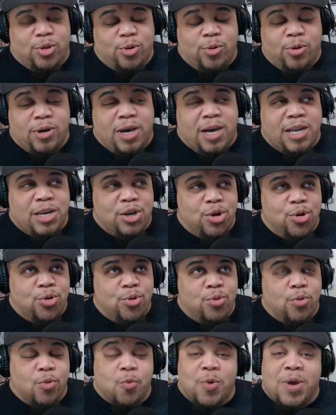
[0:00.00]
through a
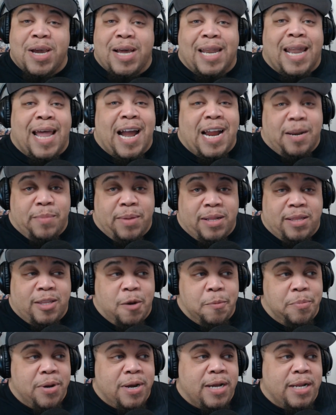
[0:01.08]
new realignment.
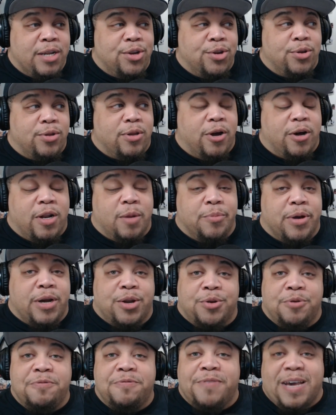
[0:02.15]
They're gonna bring
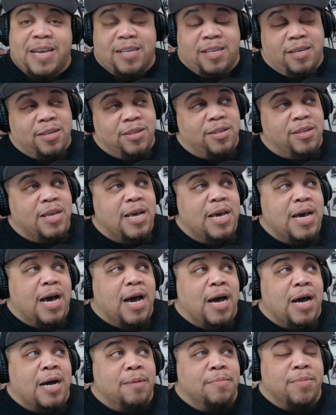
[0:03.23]
in new faces.
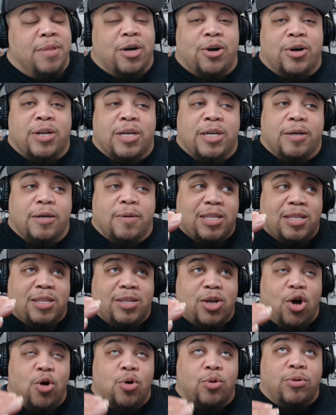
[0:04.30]
They're gonna
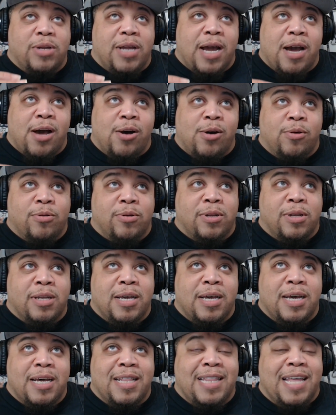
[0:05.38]
tone down
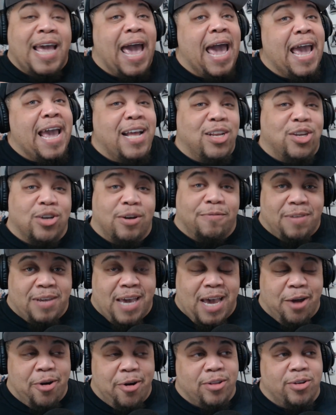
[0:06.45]
the age of the
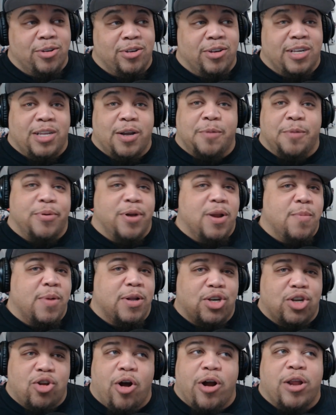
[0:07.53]
characters because they're pretty
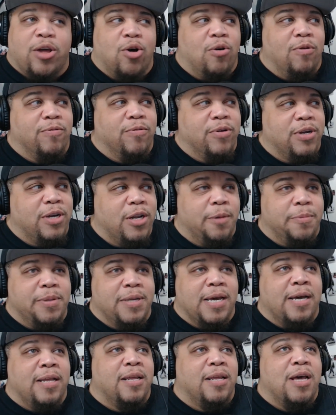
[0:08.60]
much starting over. You know what I'm
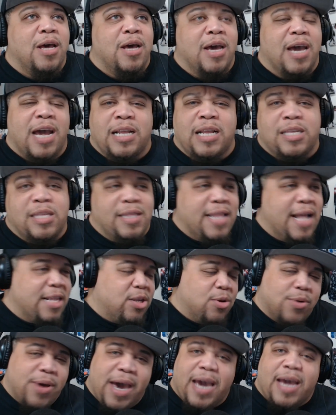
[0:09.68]
saying? And
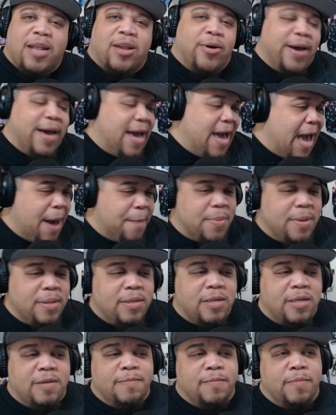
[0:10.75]
that's okay. You know, it
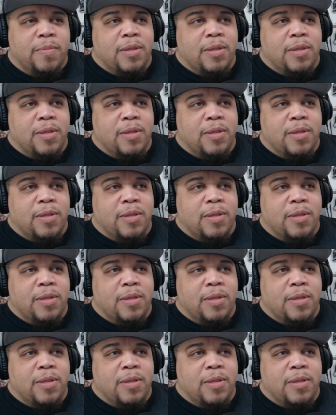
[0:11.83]
happens.